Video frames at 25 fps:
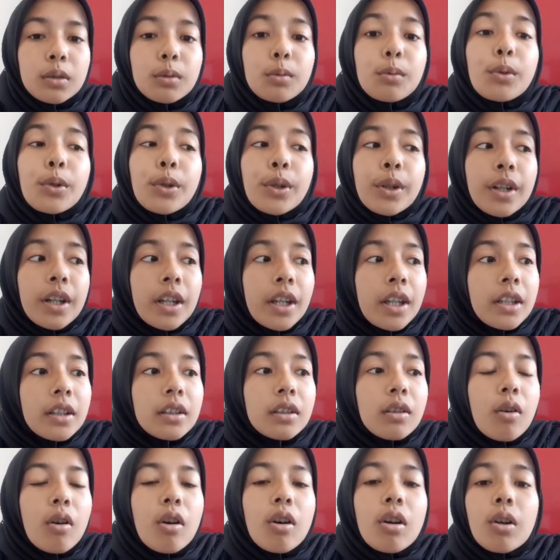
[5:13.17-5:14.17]
to create
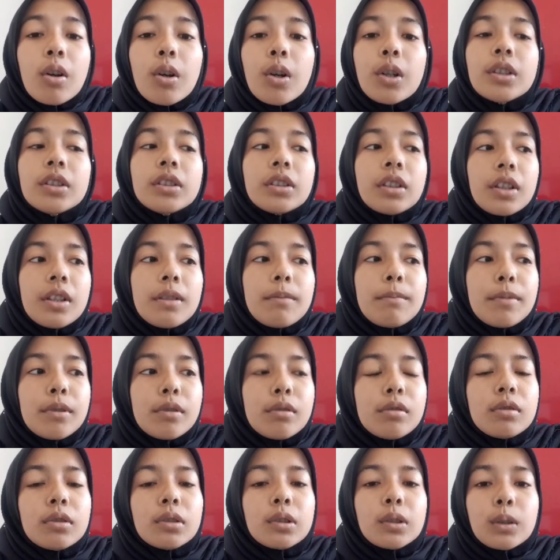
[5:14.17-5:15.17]
or
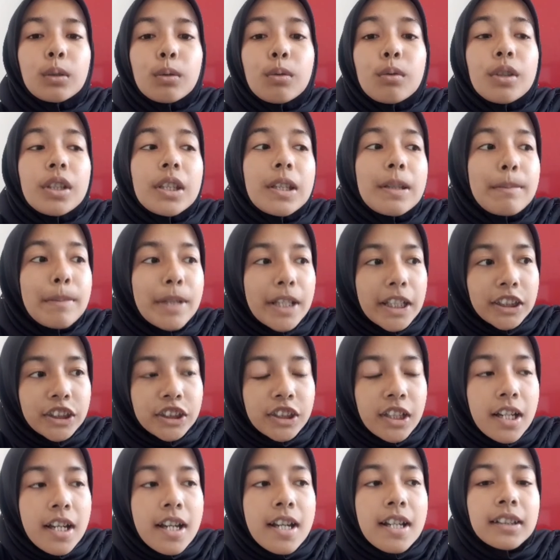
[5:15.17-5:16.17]
contribute to
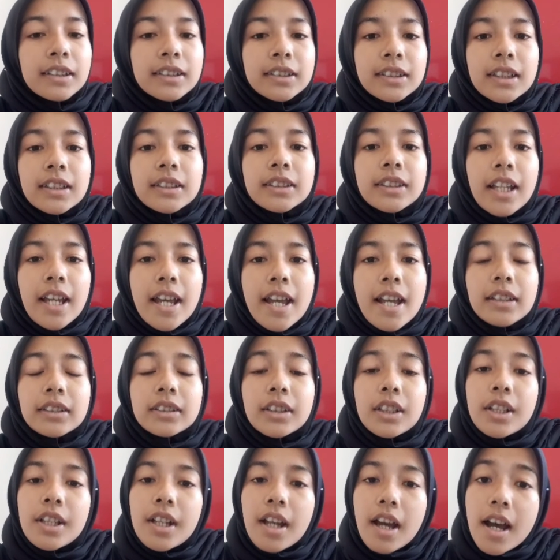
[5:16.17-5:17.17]
image such
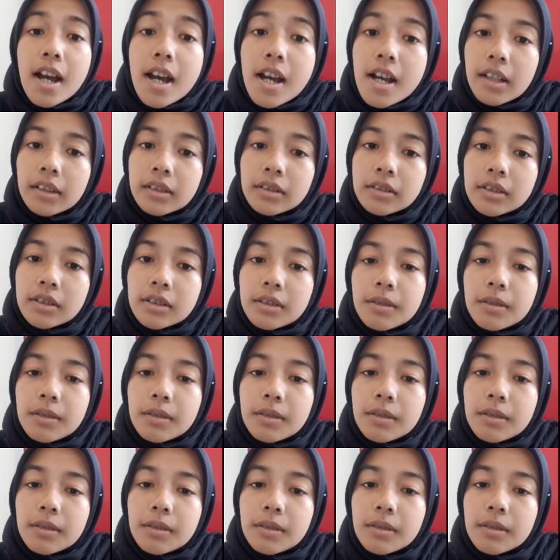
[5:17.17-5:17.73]
as in art,